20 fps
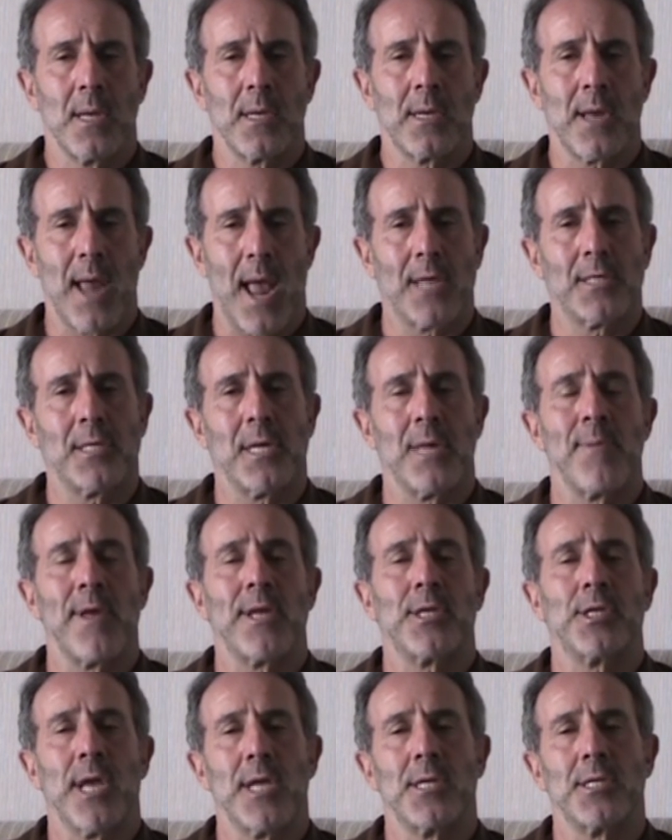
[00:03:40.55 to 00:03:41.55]
to actually
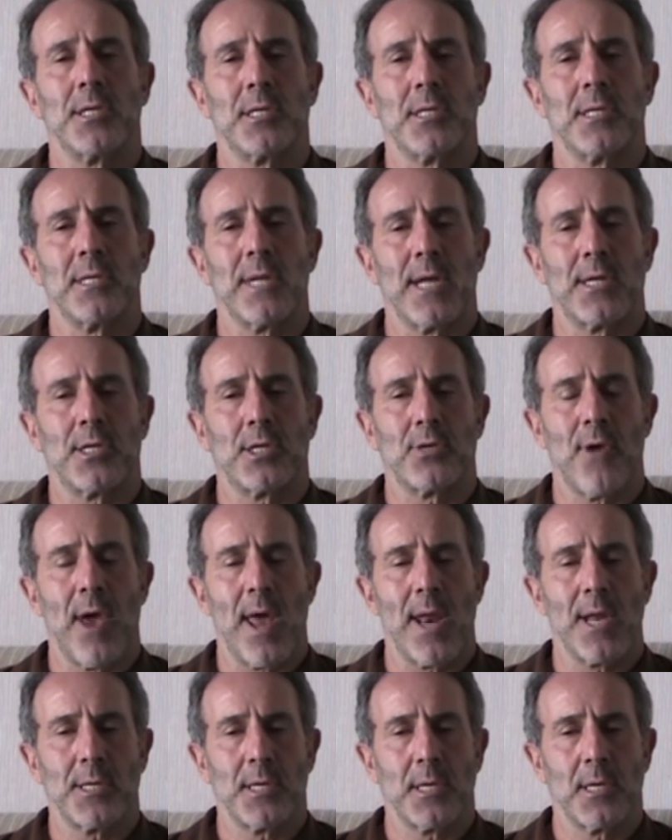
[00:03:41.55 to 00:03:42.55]
make changes in that
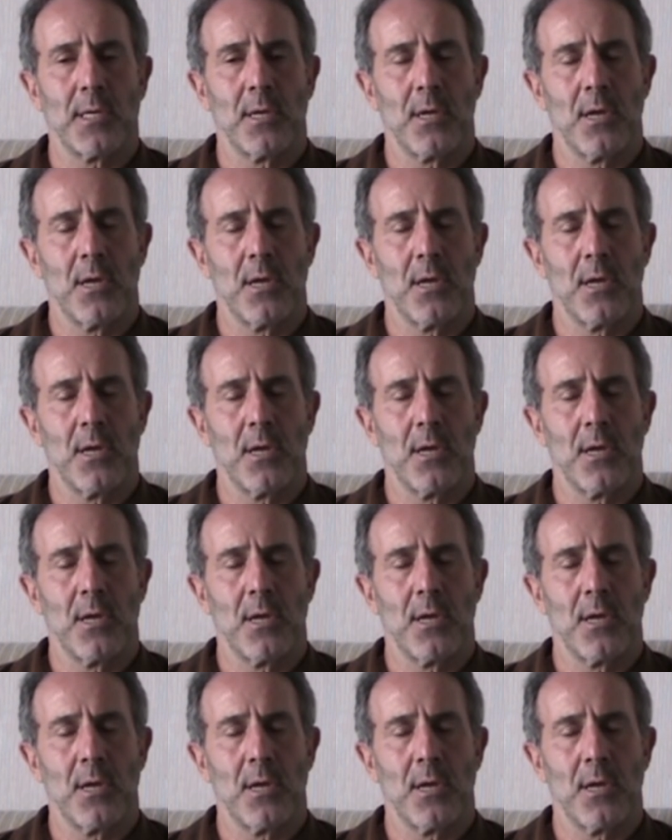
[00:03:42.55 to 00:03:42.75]
strategy.